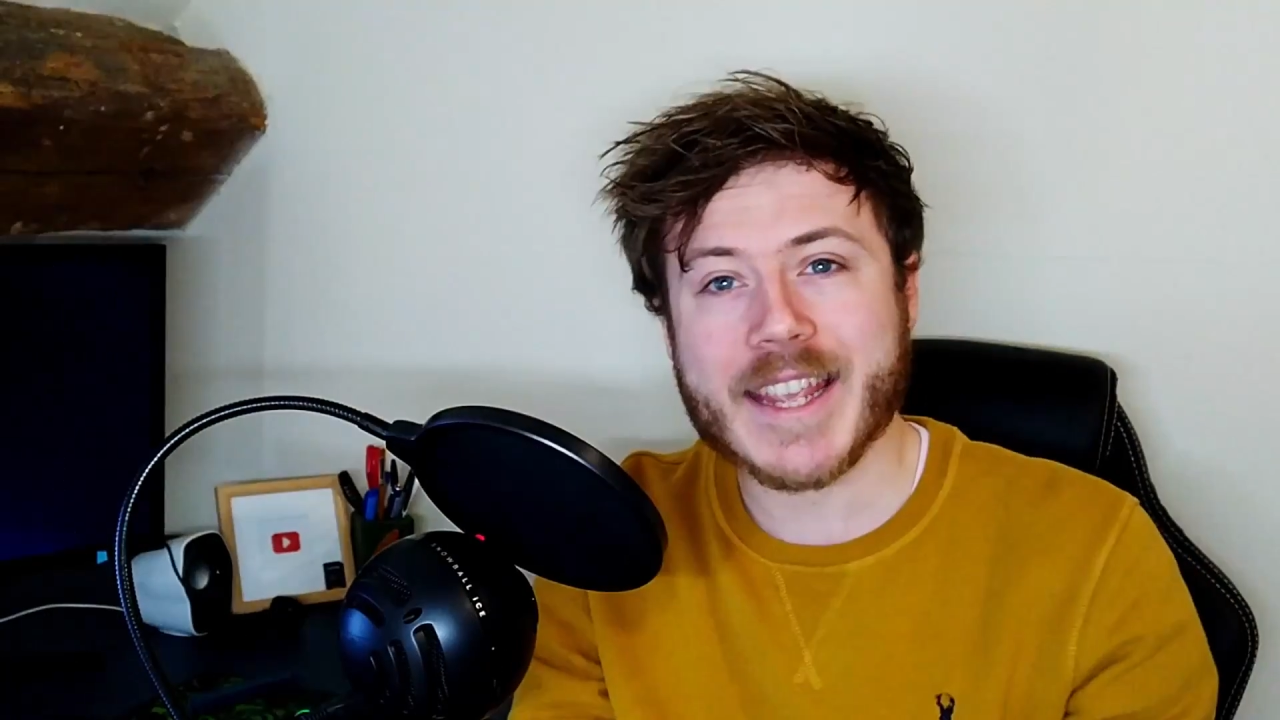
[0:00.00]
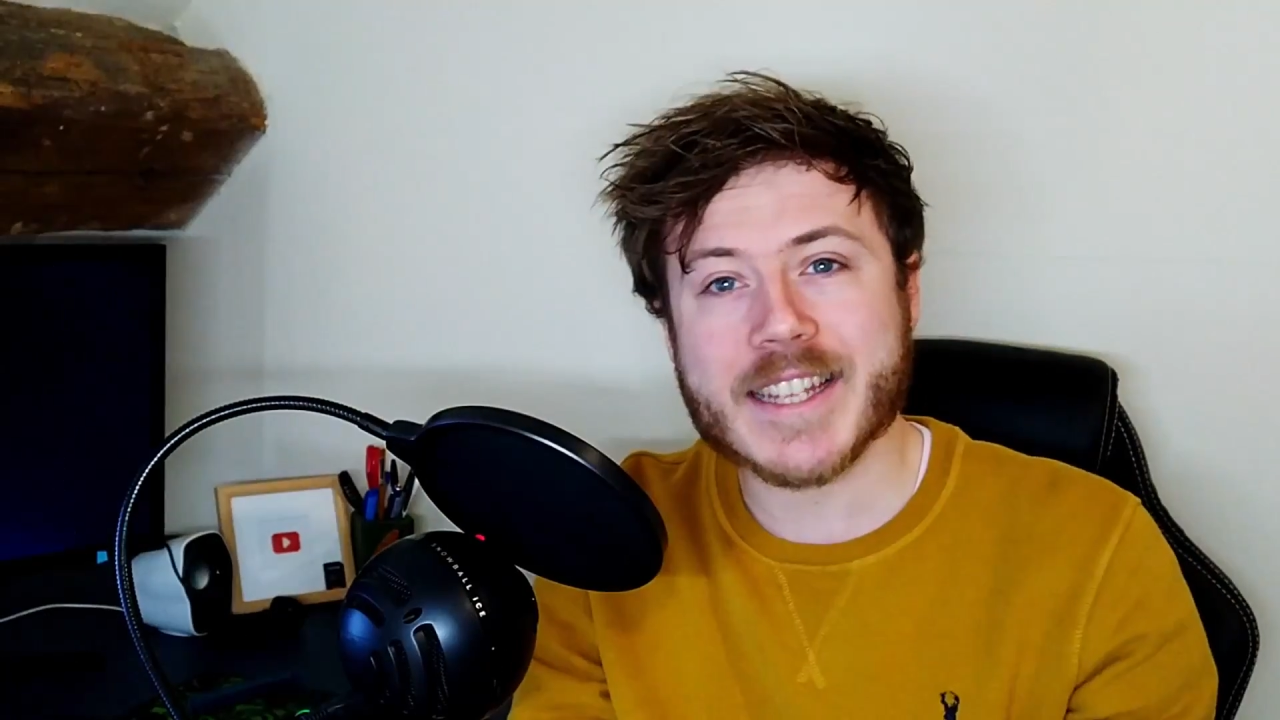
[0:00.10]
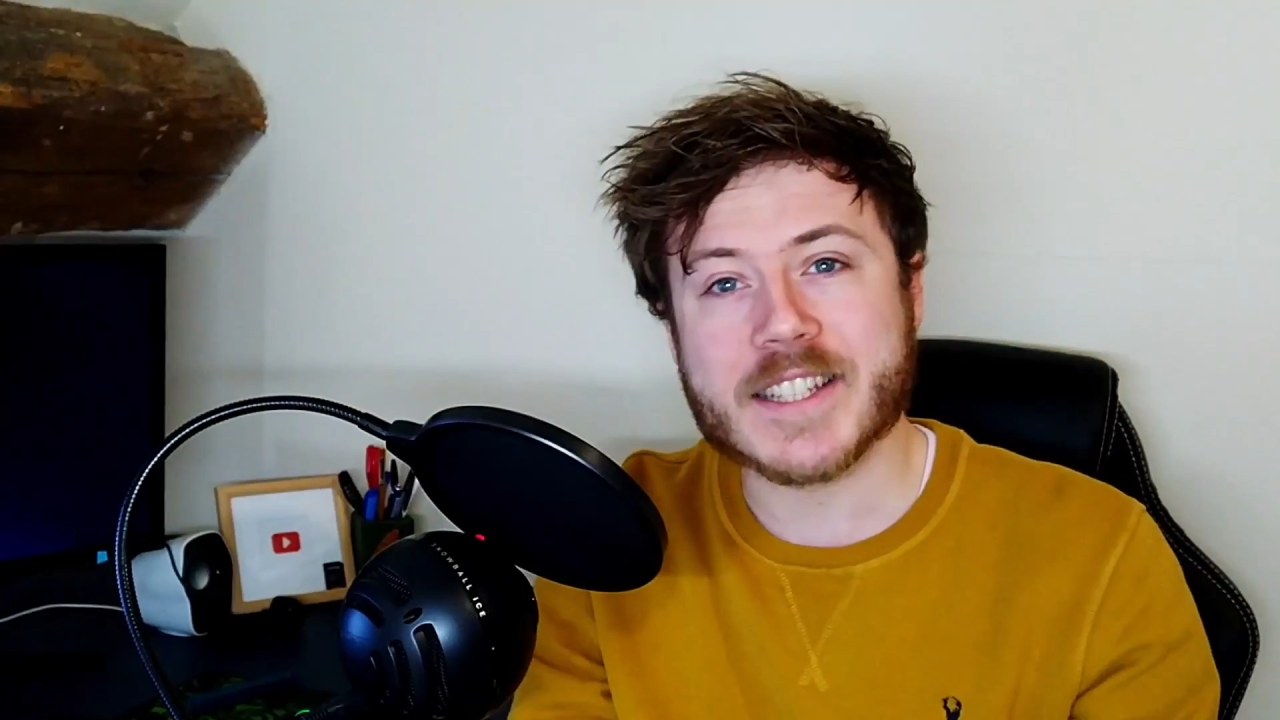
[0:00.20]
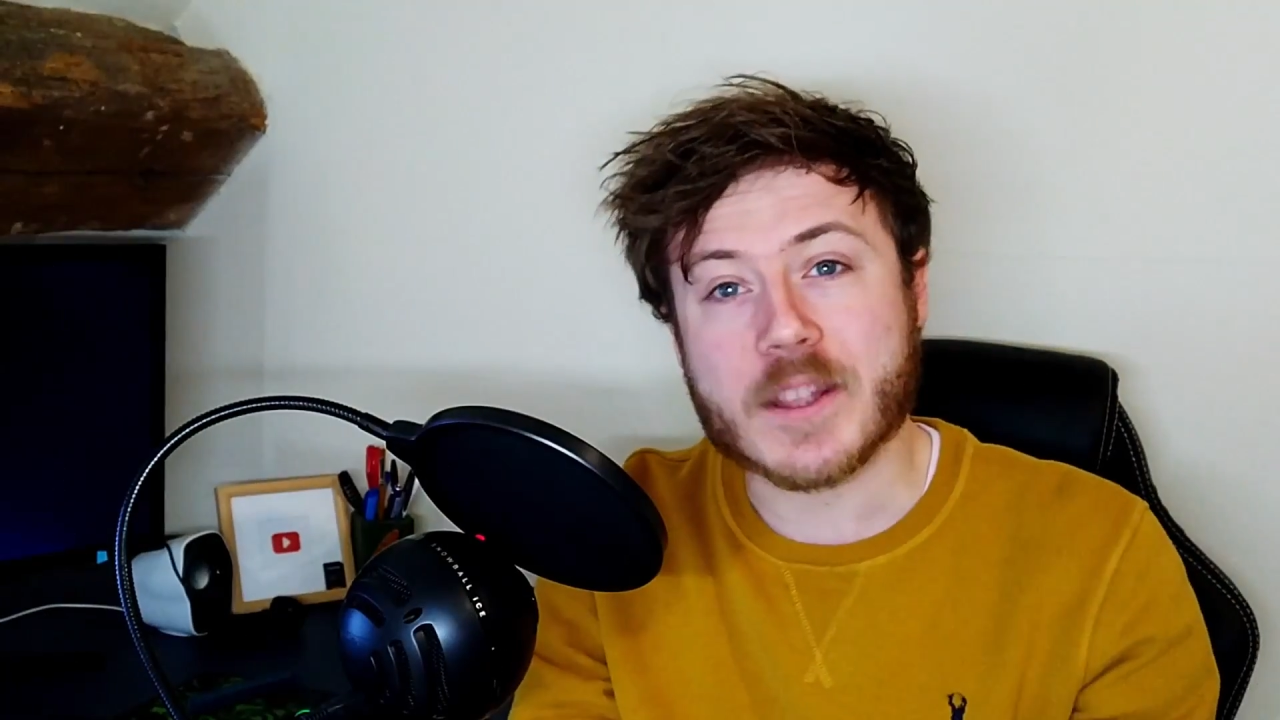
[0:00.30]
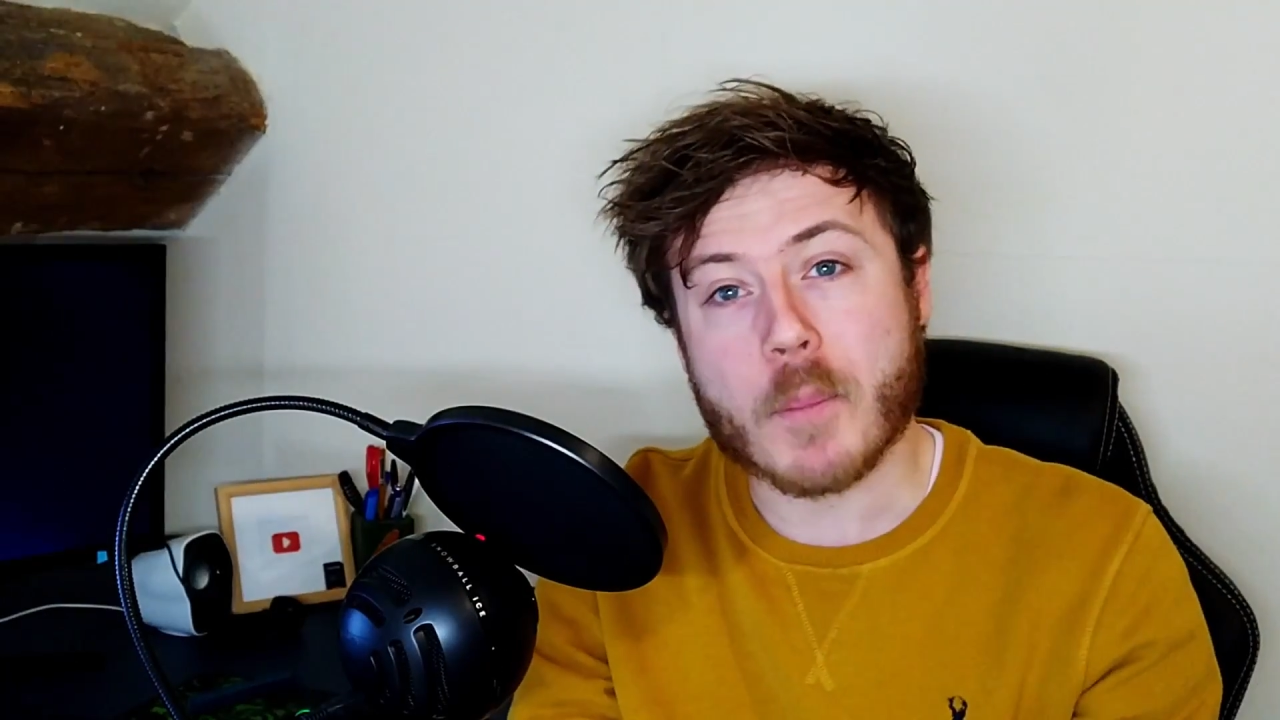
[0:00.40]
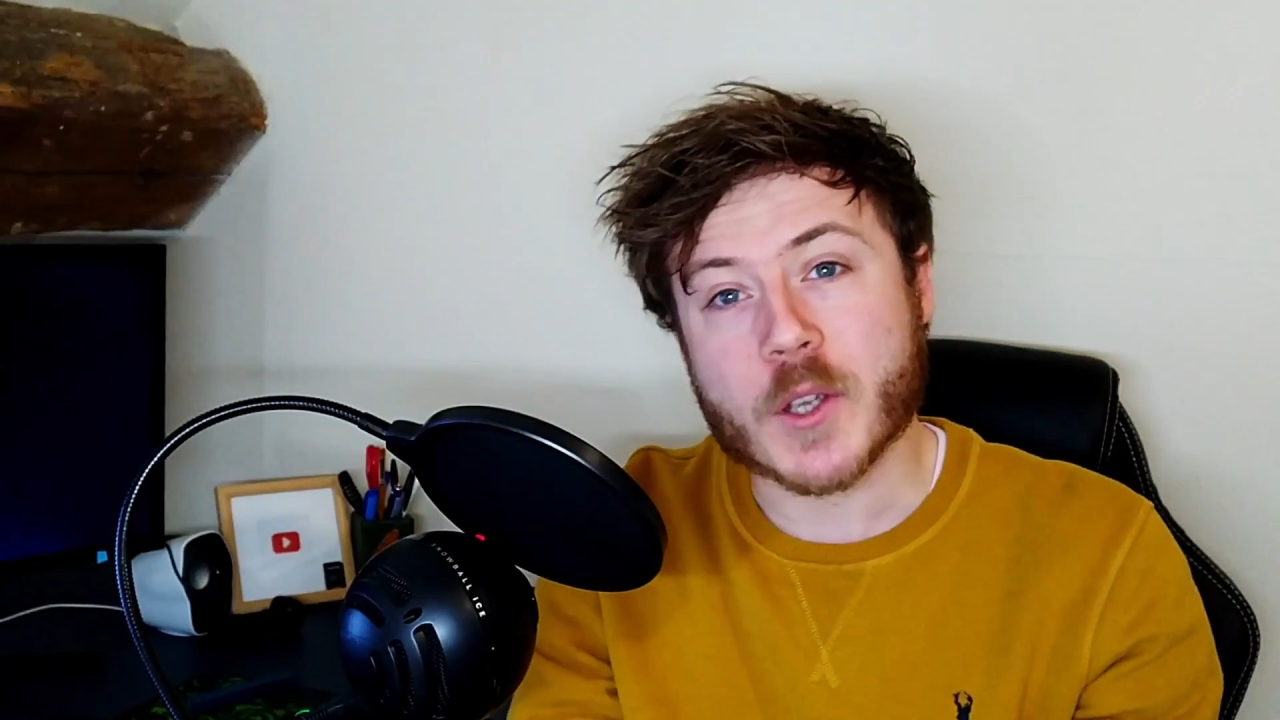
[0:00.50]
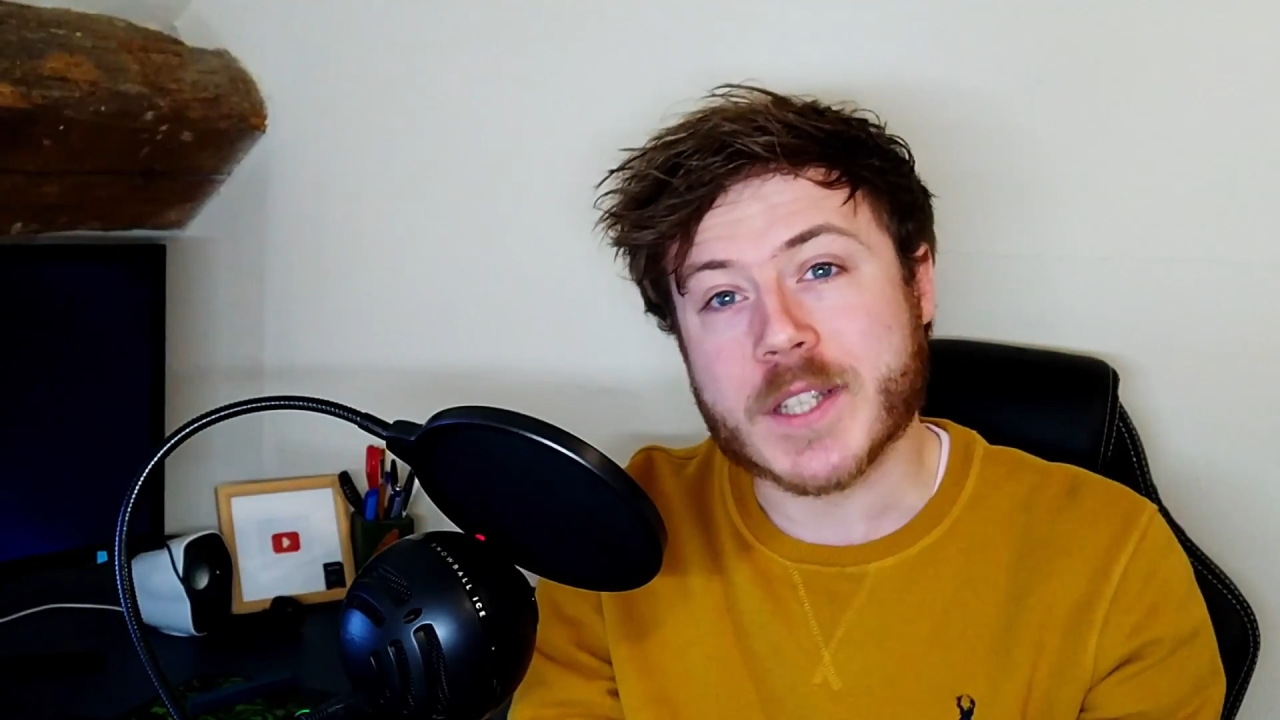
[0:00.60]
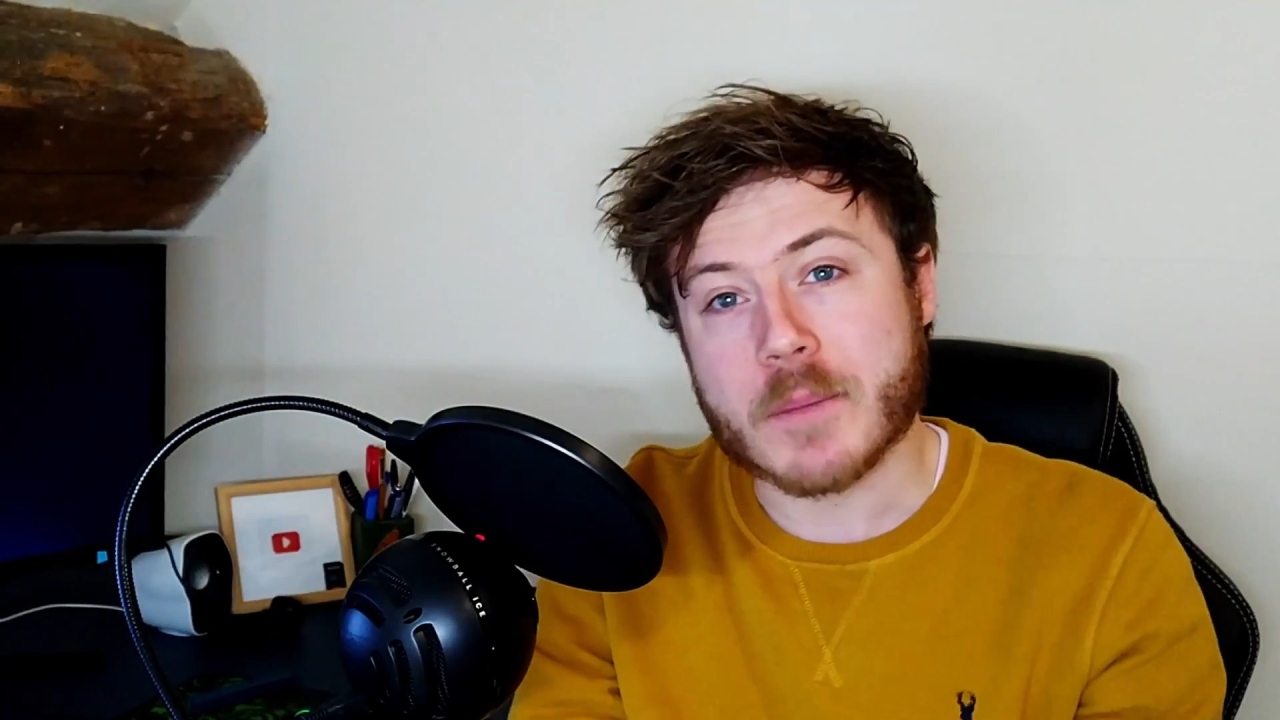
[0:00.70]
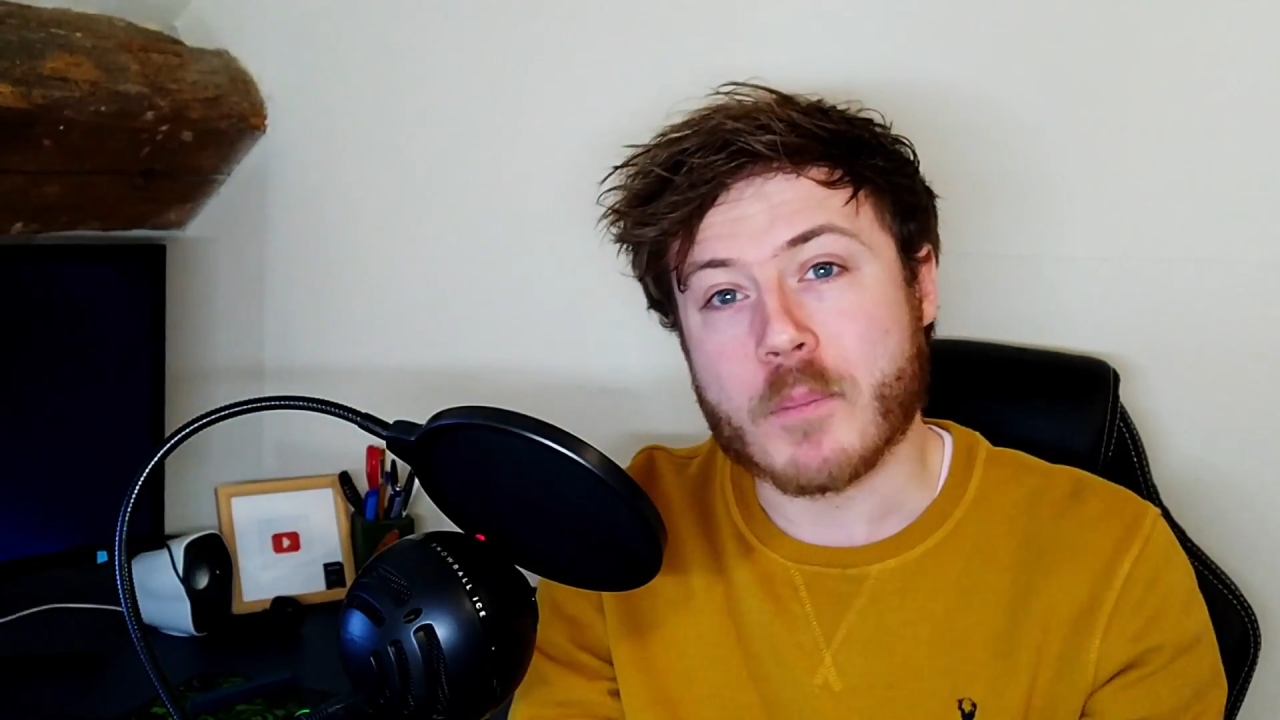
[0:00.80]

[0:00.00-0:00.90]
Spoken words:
is the most